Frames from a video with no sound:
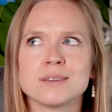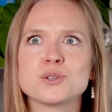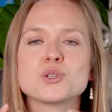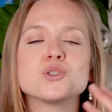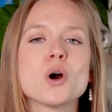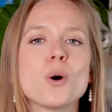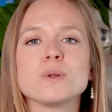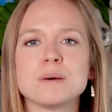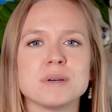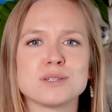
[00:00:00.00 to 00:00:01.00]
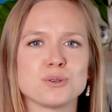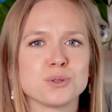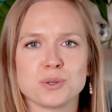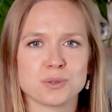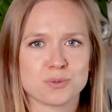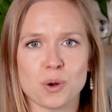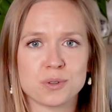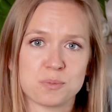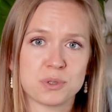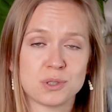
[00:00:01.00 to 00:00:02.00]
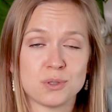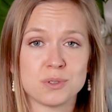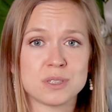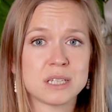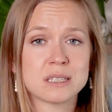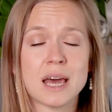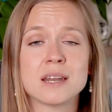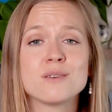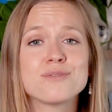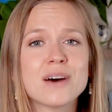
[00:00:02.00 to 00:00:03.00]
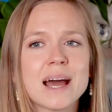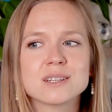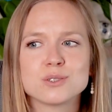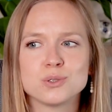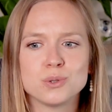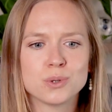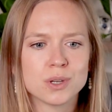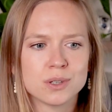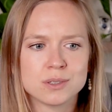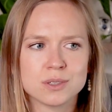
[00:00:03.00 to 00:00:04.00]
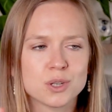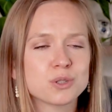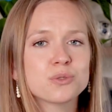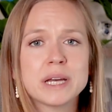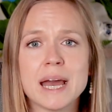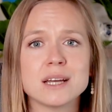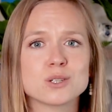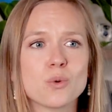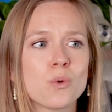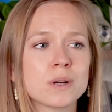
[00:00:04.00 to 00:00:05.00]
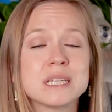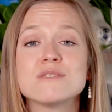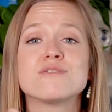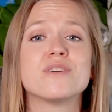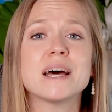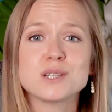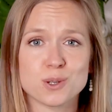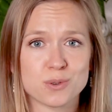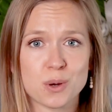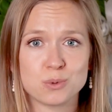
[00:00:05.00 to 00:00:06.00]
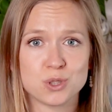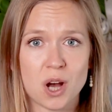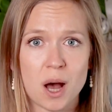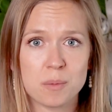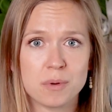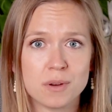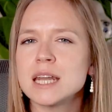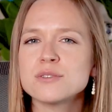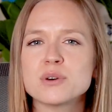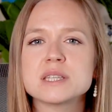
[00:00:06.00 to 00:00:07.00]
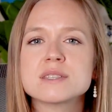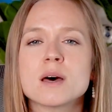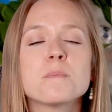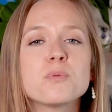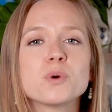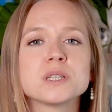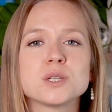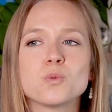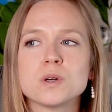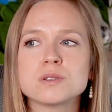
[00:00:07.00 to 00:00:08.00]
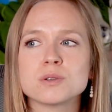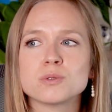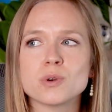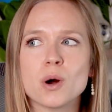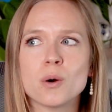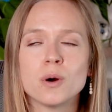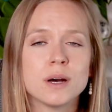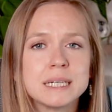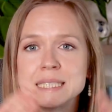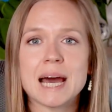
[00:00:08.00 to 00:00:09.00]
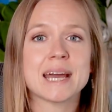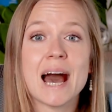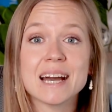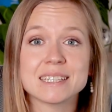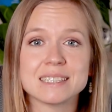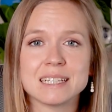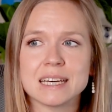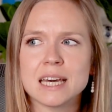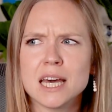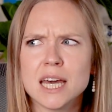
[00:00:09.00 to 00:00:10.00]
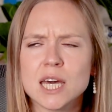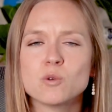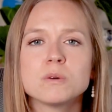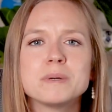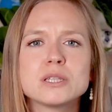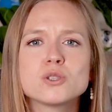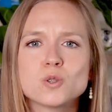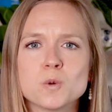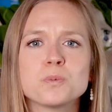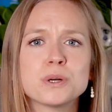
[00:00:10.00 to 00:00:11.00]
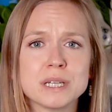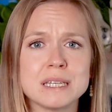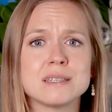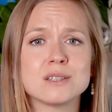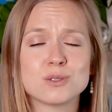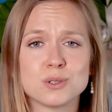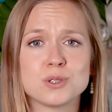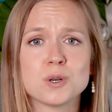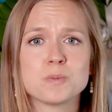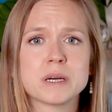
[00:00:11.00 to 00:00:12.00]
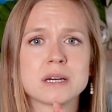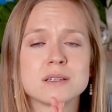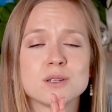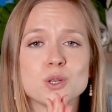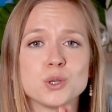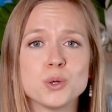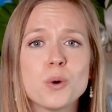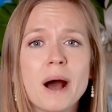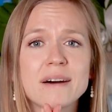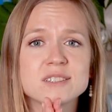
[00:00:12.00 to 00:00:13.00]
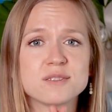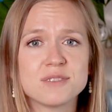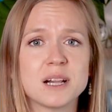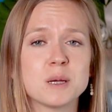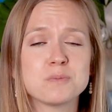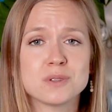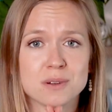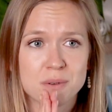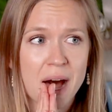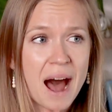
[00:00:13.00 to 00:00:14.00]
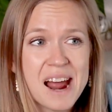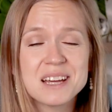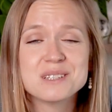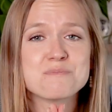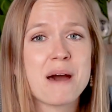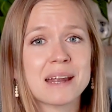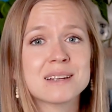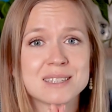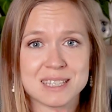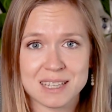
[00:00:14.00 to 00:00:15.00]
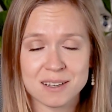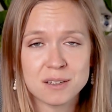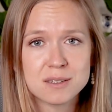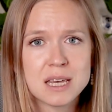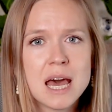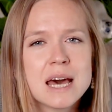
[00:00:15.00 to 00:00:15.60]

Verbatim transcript: there's no limit to your growth opportunities. And in fact, you could create or invent your own job. And if at some point you want to grow diagonally, it will be super easy to do because you have developed highly demanded skills